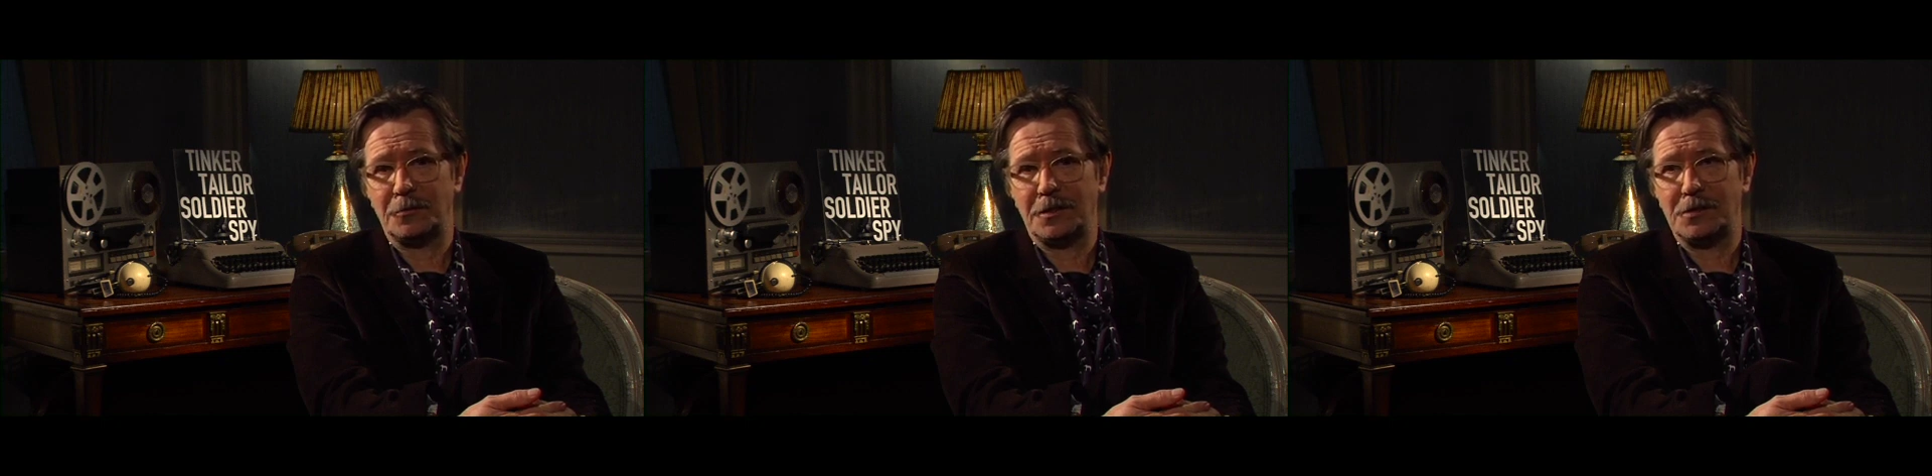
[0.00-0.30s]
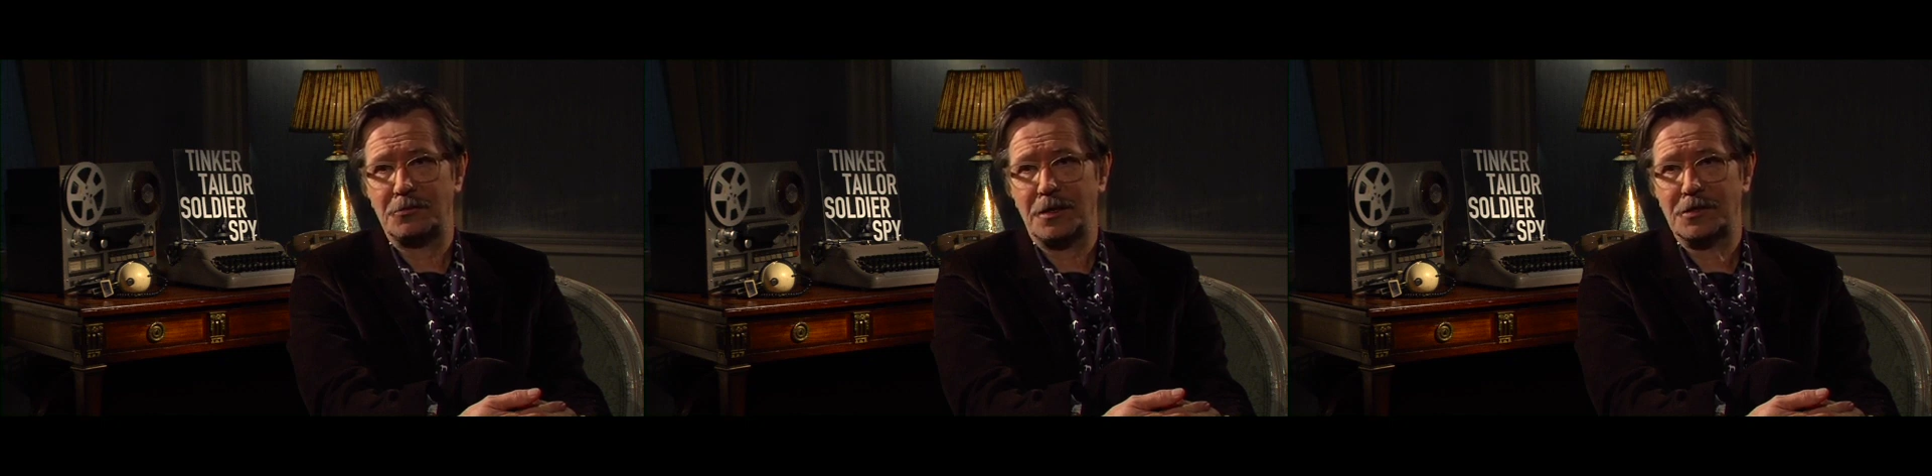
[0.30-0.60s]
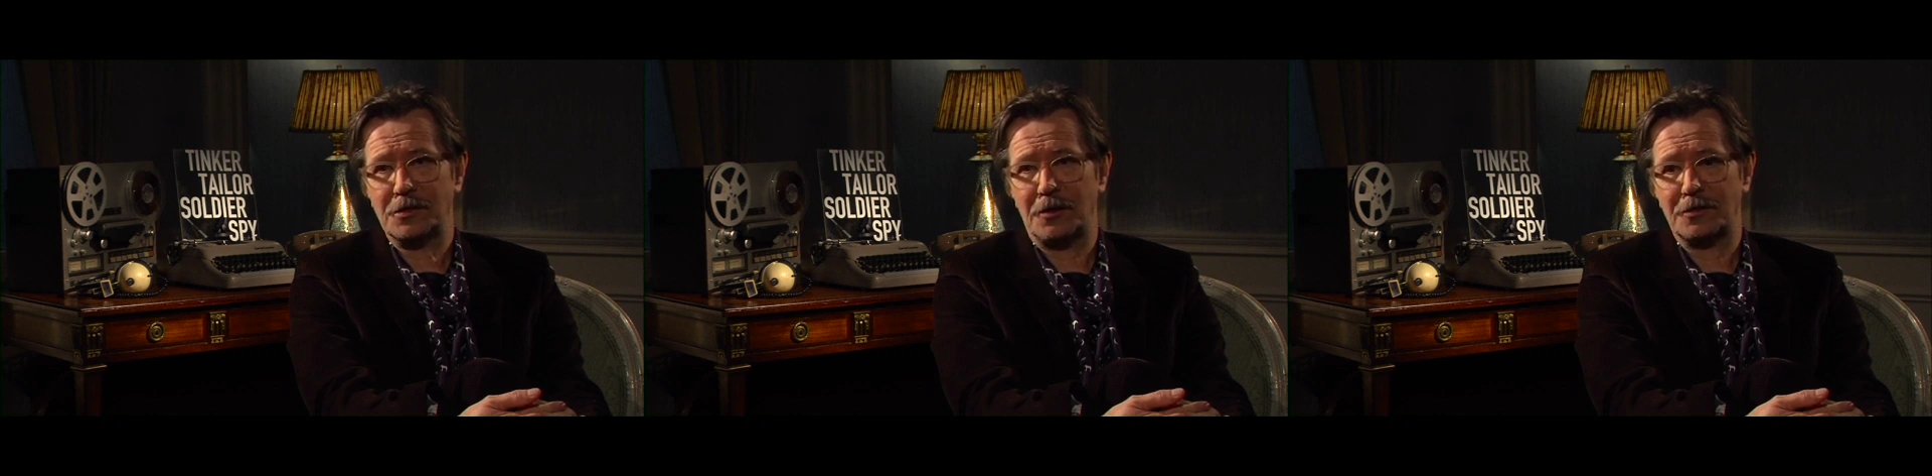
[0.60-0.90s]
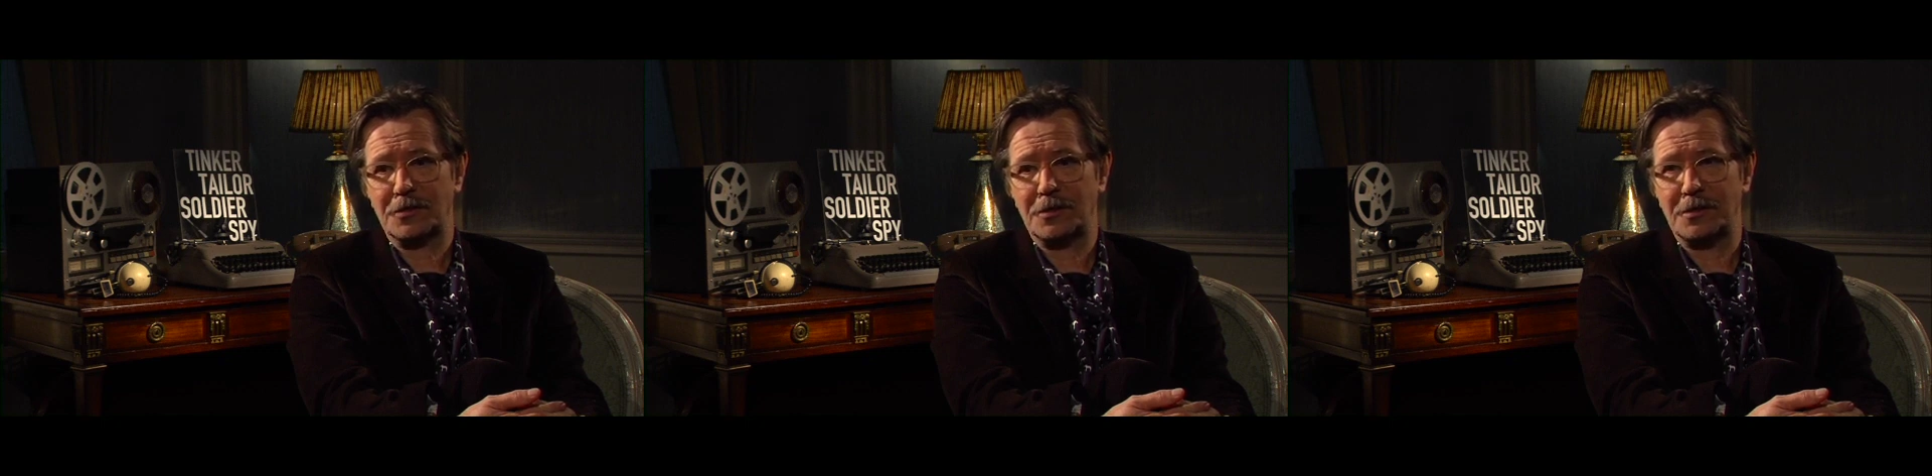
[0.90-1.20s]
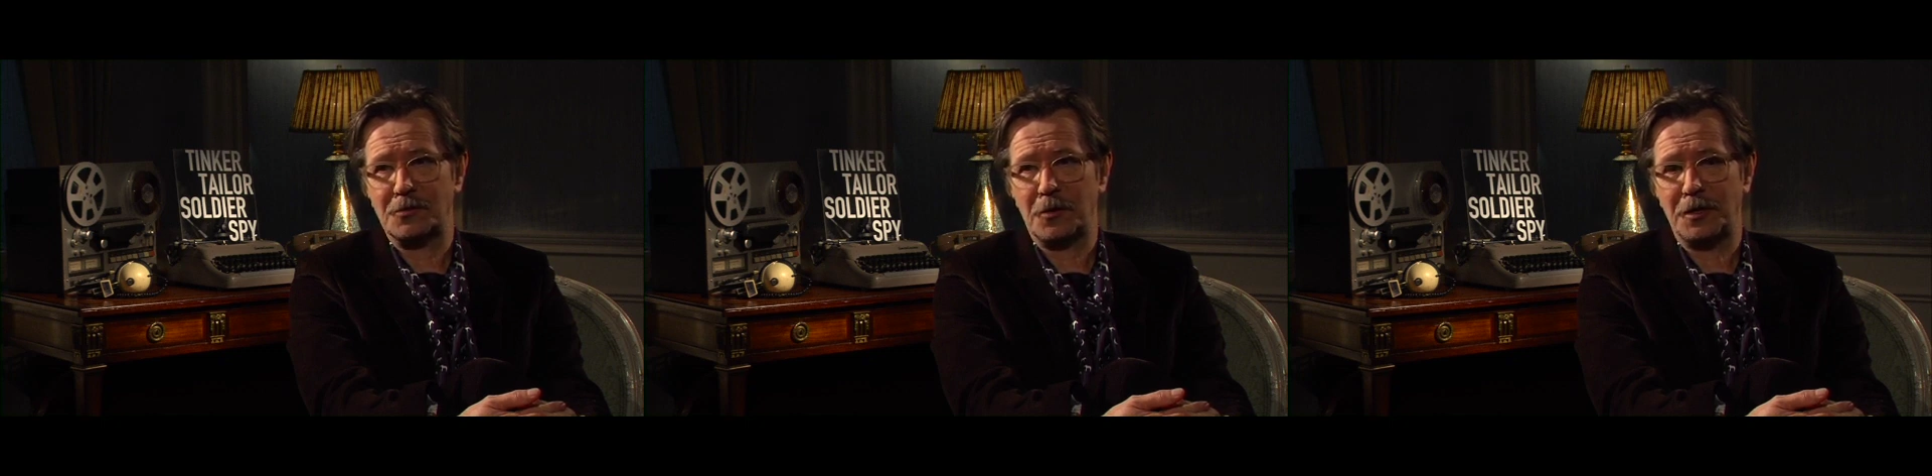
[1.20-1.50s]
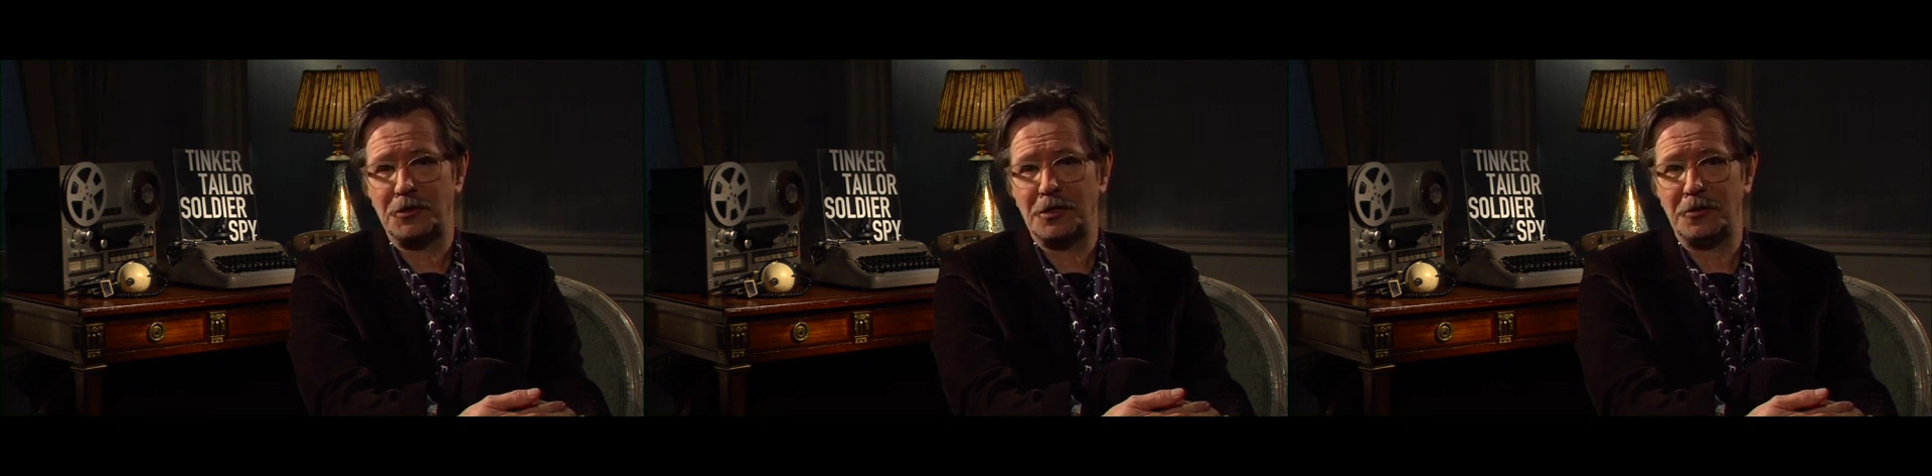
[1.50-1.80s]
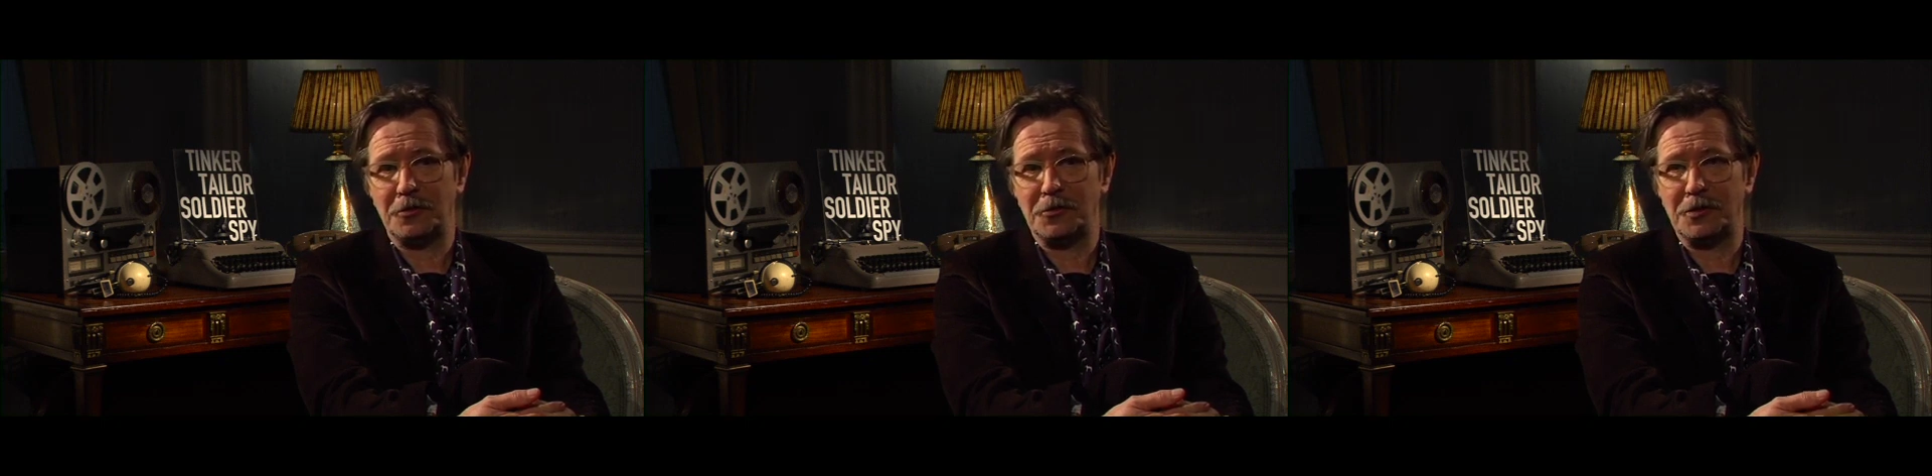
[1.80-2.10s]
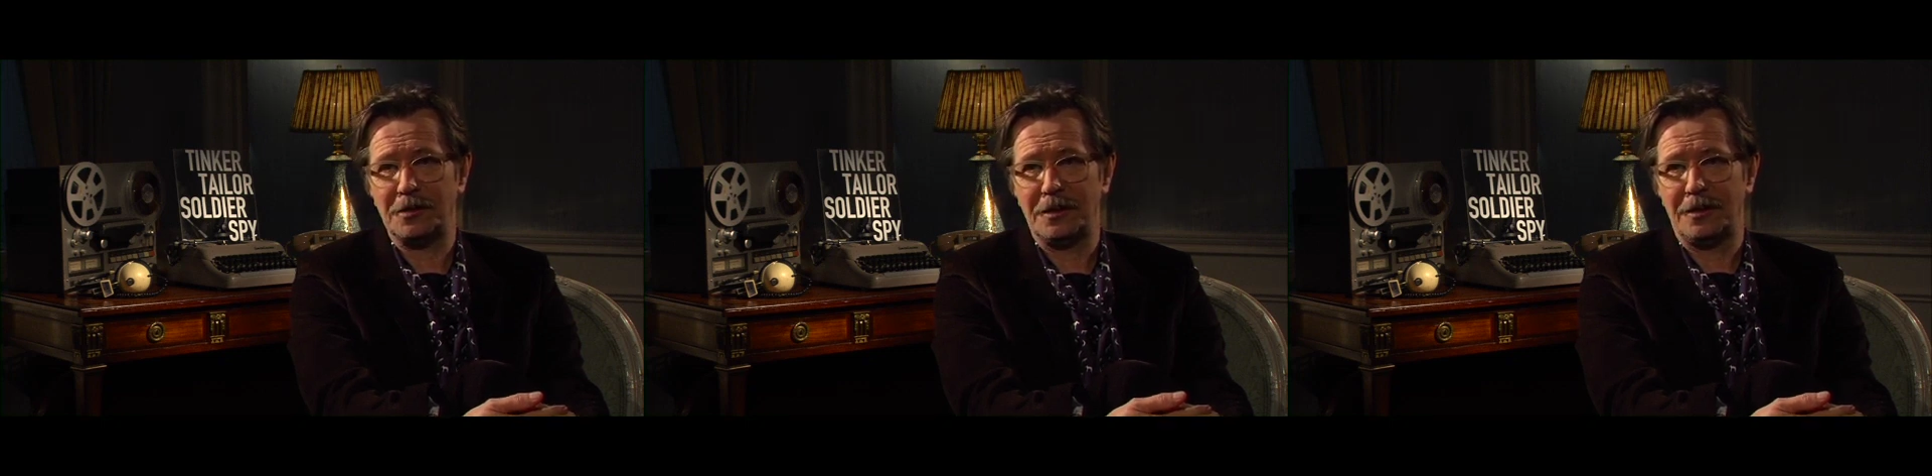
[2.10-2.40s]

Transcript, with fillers: with his red socks and his suede shoes.